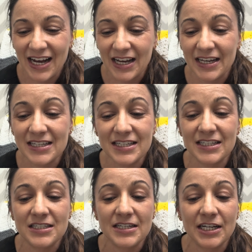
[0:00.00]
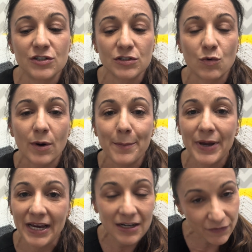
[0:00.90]
Is it dangerous or
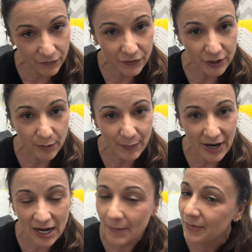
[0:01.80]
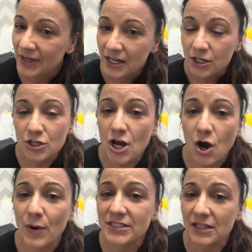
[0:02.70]
painful for your pet?
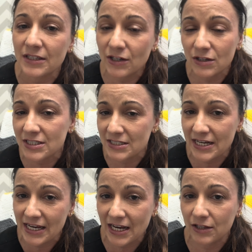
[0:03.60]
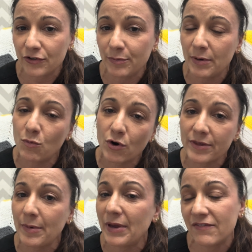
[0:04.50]
No, it's a little sting, a little bit more than
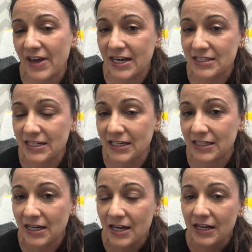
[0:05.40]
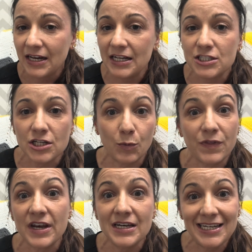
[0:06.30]
maybe a vaccine. It's done with
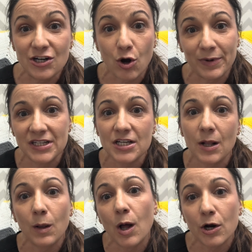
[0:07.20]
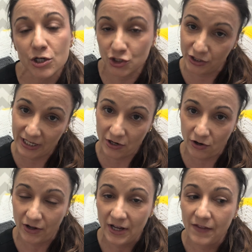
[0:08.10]
a needle, but it's a larger
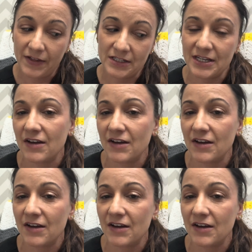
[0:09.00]
needle than, say, a